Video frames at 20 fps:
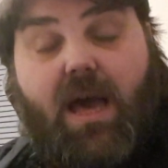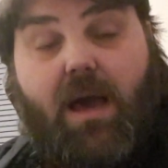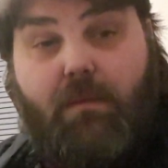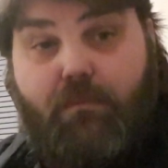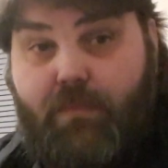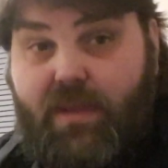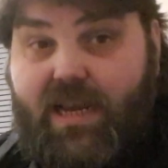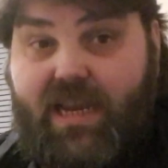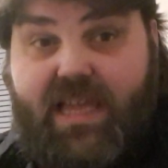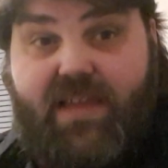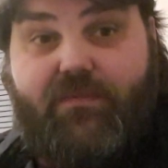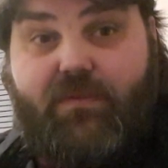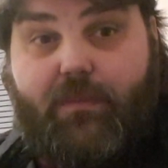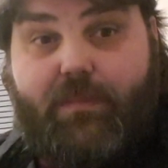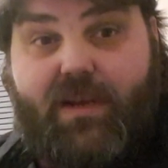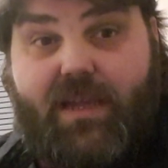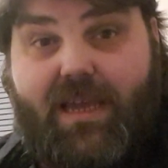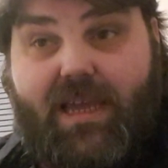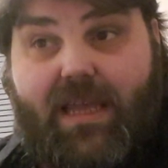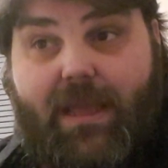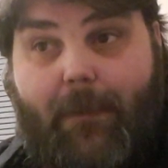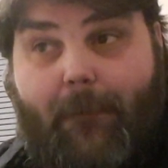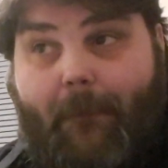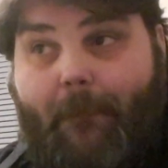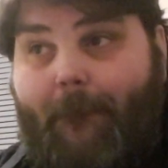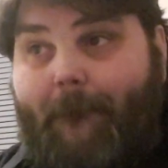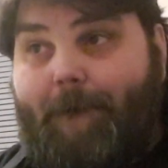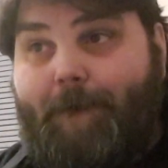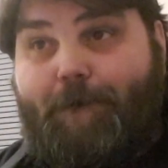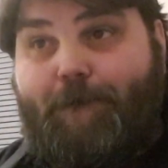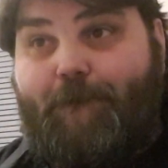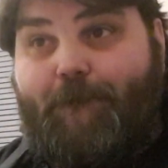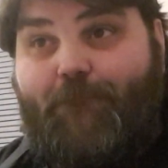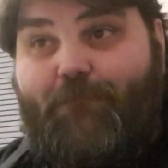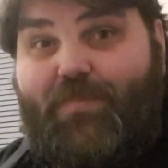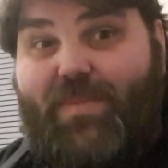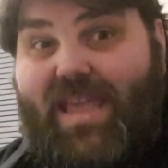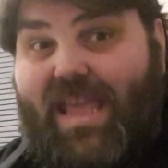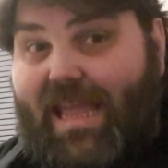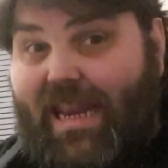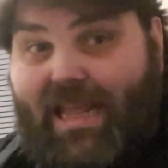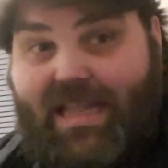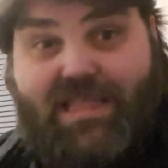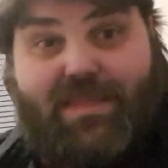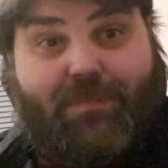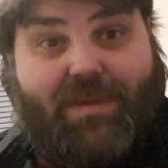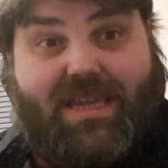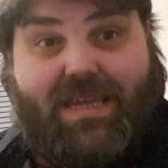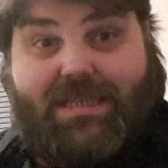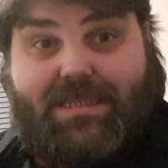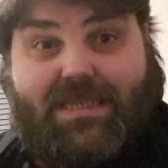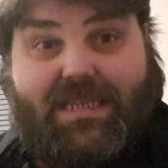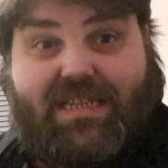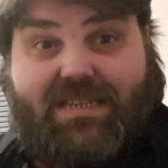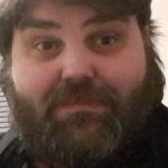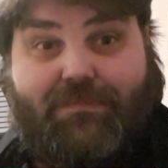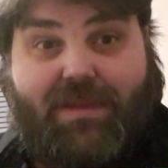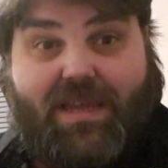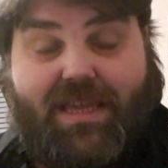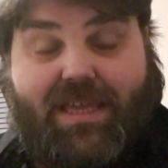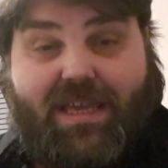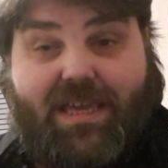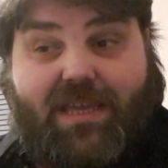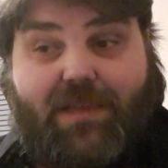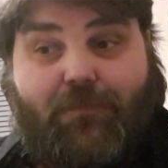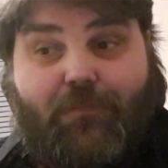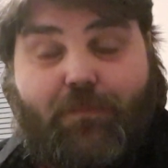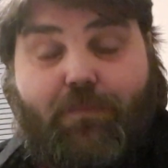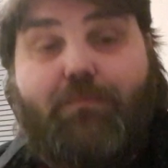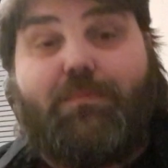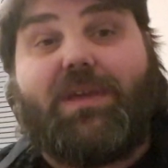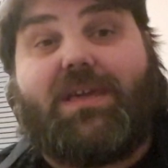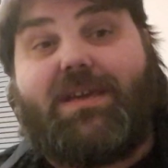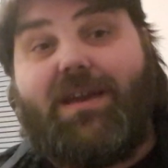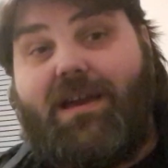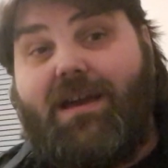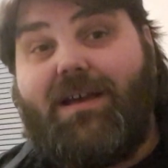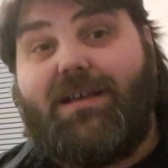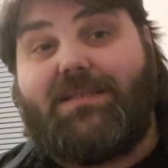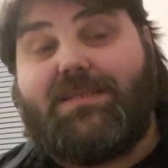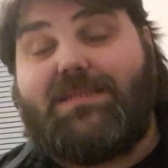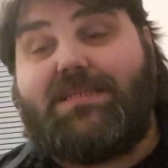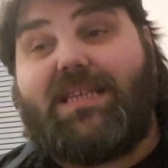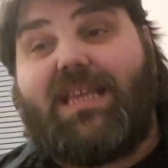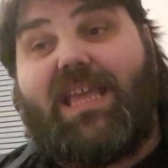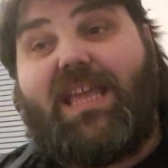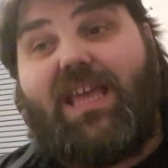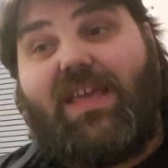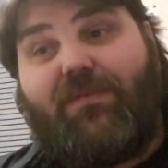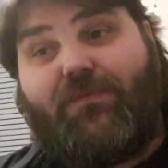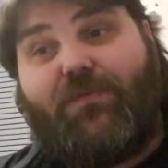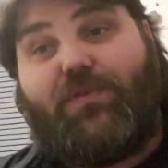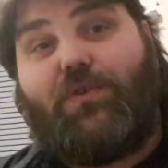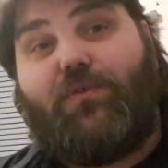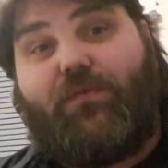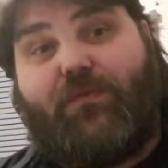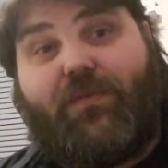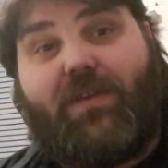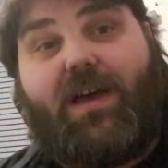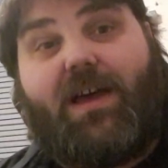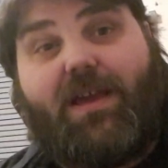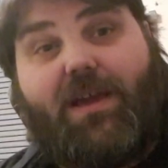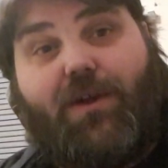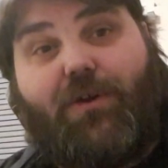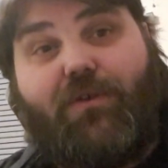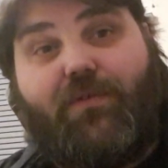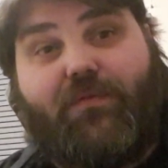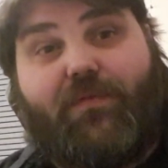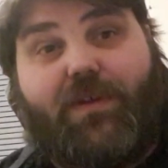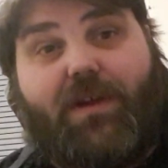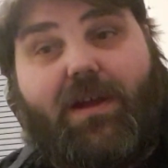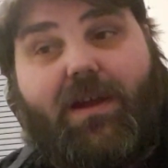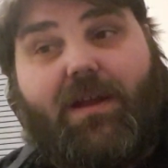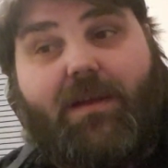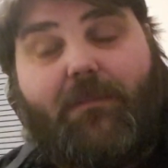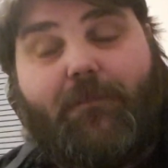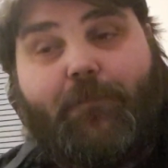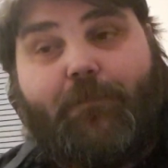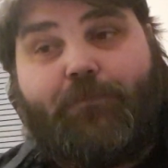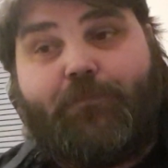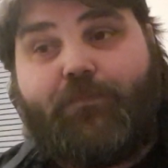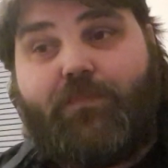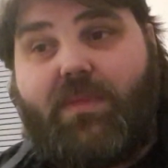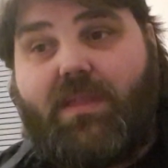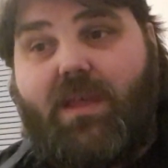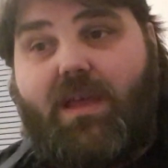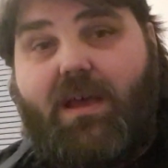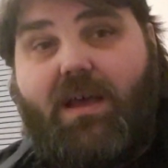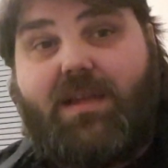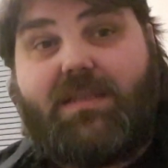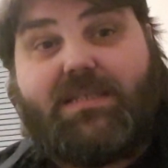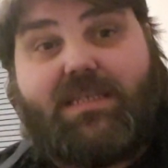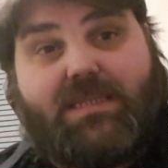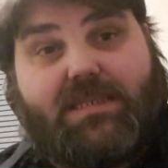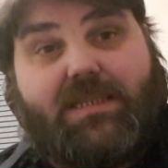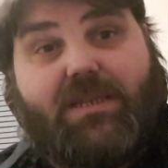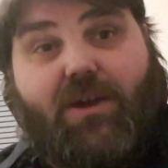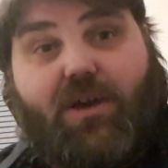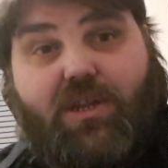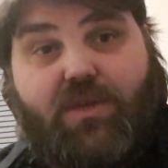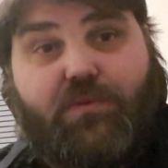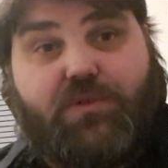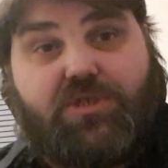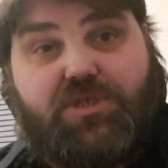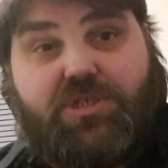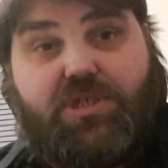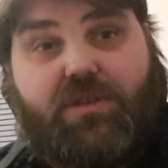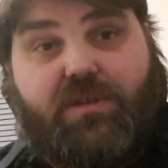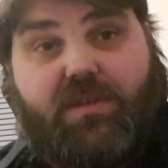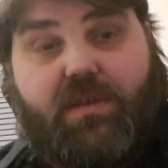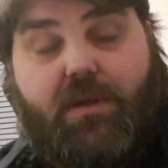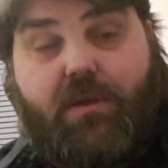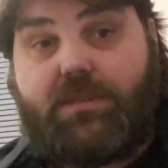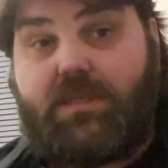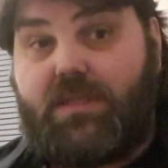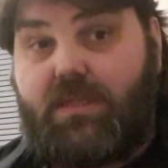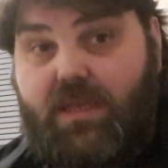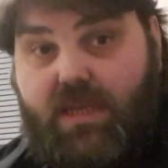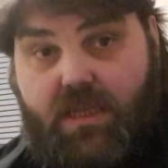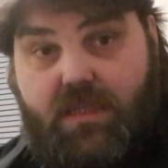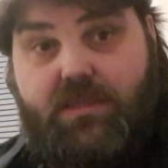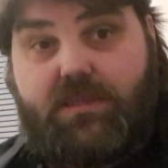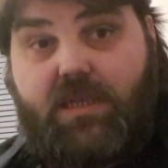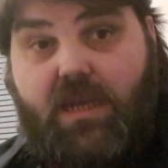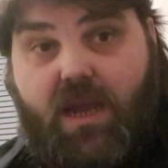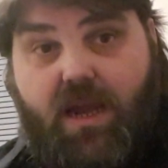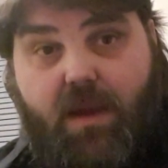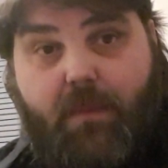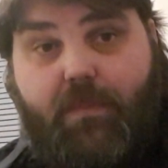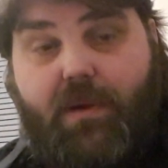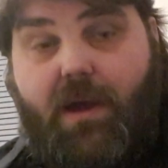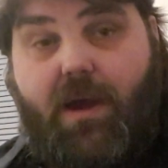Unbelievably, it ain't the biggest hidden Mickey, because if you fly over Disney Hollywood Studios, the entire